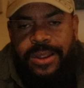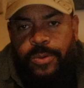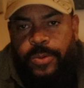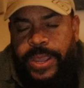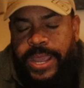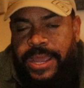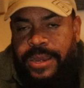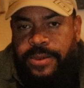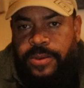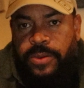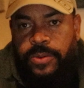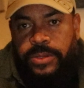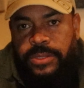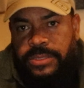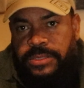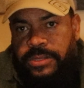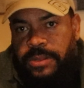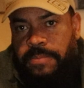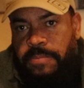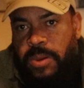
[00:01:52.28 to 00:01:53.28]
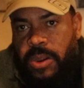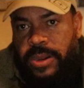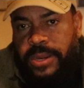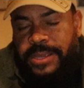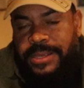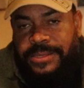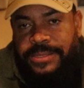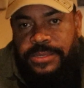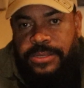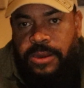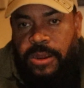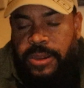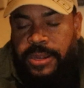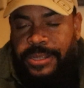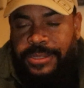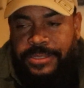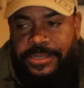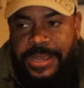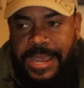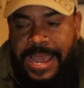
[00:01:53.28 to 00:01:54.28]
away I noticed the market
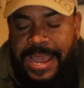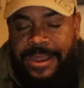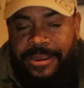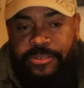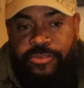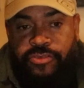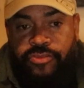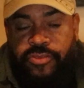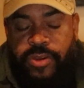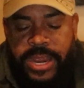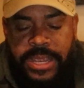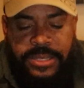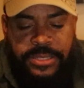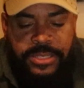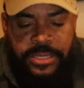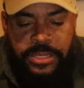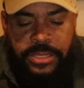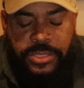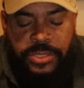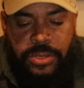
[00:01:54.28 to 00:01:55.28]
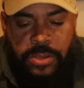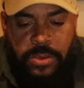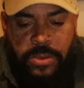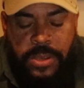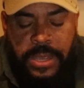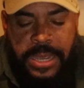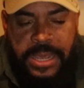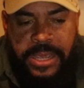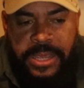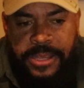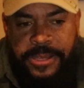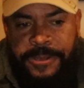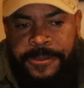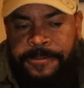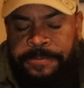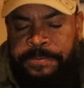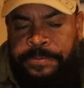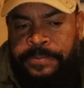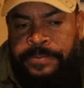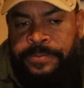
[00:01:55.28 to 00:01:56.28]
started to act crazy. So I
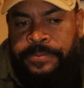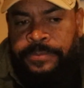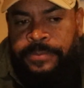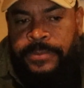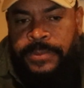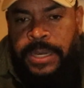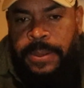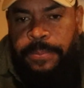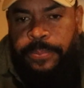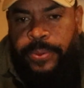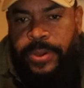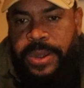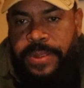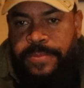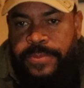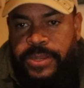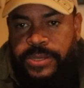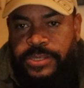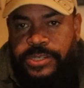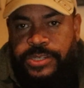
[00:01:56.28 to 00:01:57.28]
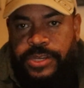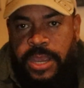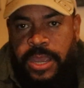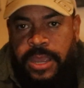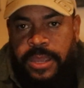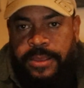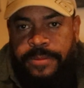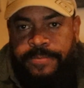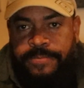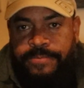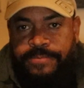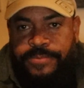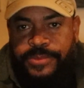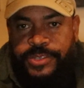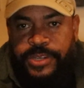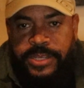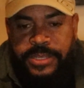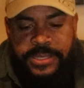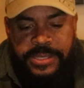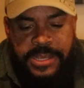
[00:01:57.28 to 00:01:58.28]
pretty much
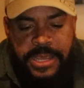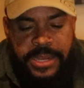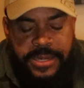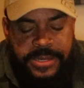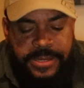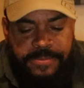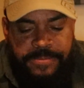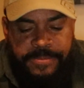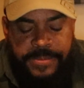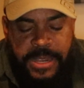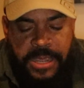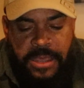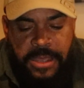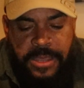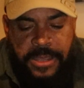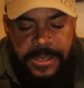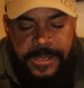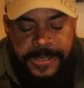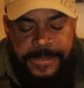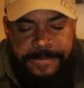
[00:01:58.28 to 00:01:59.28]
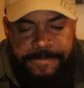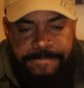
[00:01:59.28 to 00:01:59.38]
just set the